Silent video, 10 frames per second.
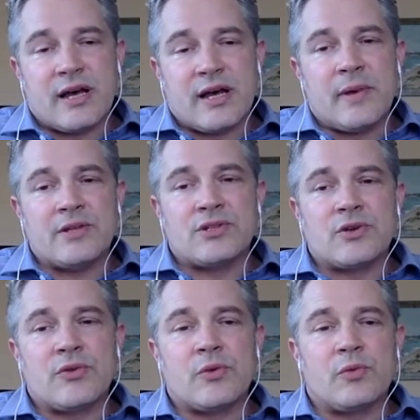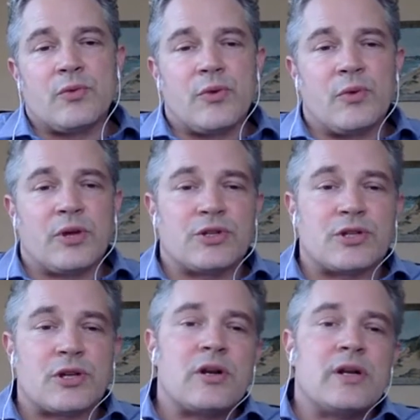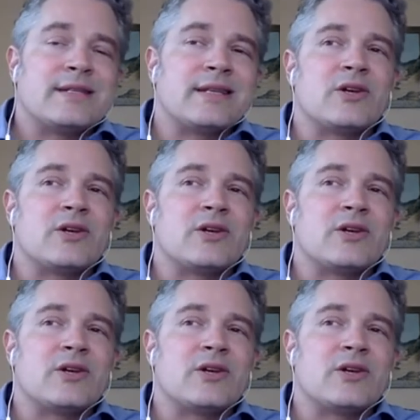And so the concern is